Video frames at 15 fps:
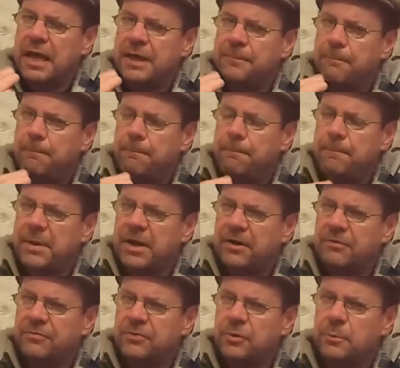and
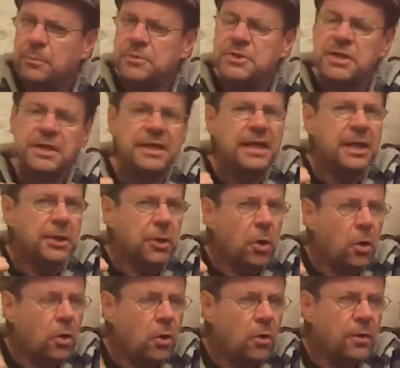perfumed and
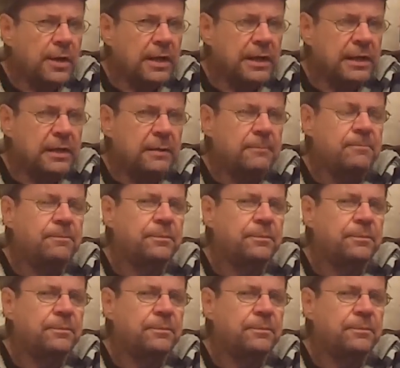oily.